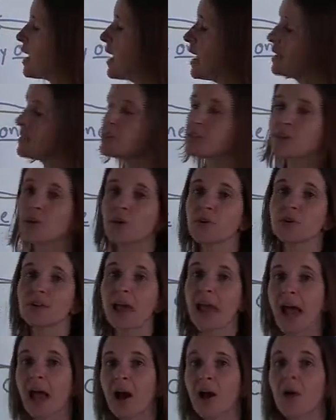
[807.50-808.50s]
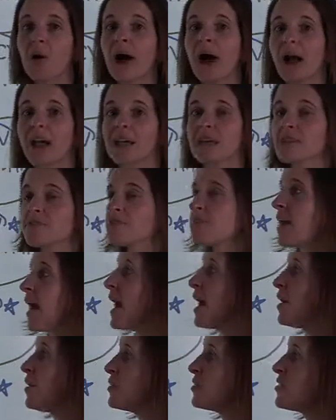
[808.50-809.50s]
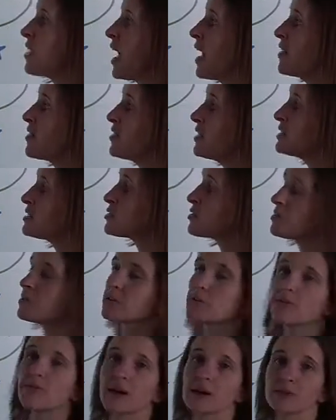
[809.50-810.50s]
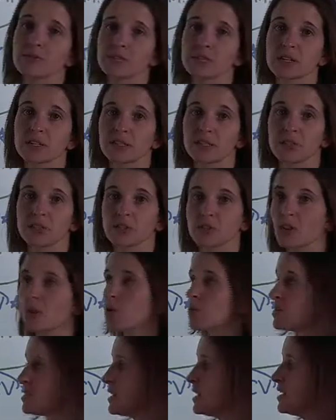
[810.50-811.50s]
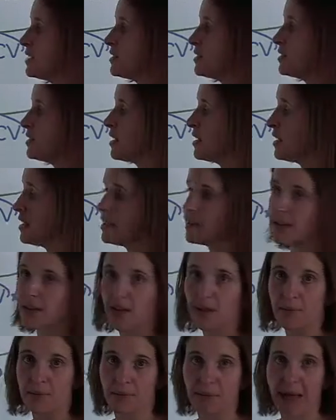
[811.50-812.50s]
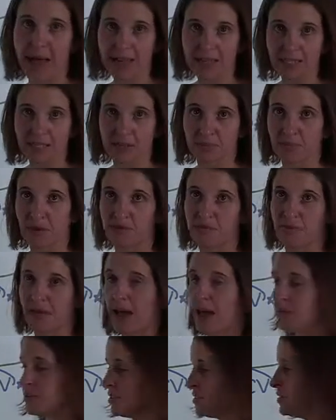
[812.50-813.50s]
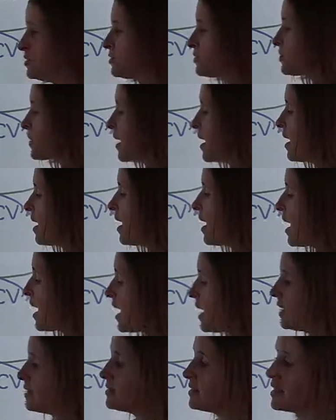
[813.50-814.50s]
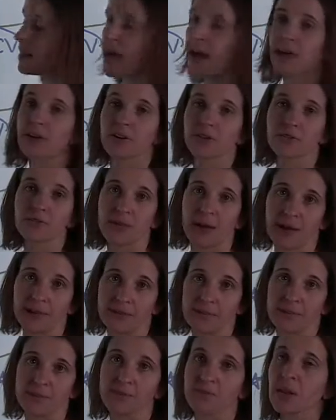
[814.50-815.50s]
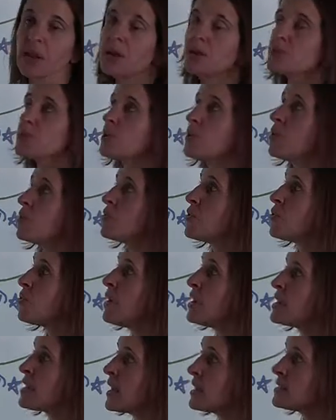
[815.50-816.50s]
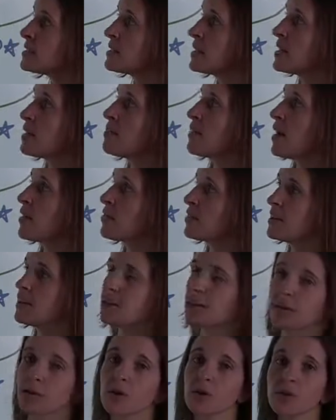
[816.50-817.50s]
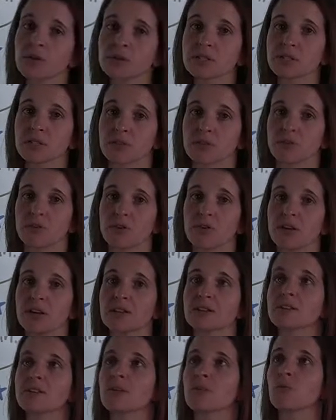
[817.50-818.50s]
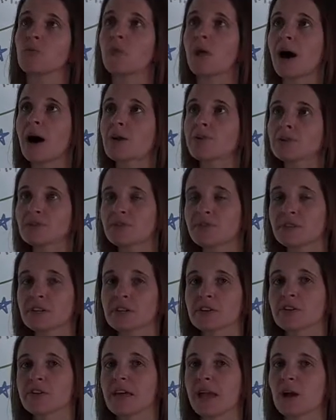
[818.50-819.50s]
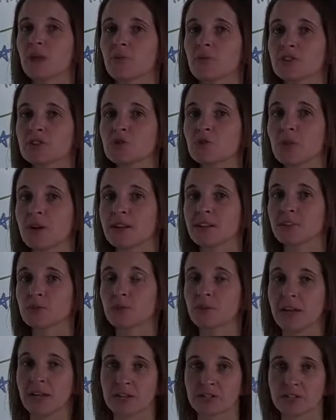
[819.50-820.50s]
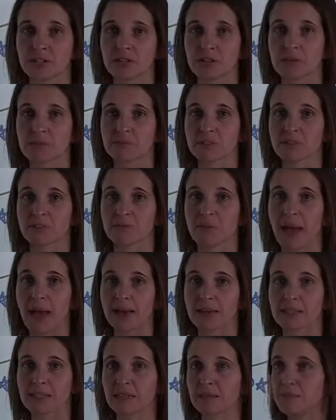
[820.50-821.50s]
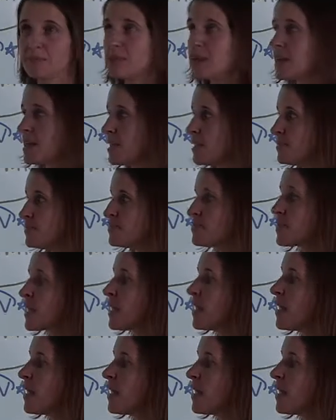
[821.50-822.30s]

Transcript: And so now I have found that this critical value is going to result in a maximum value, and then I go find it. So the one nice thing about the closed interval is that while you're figuring out which one is which in terms of max and min,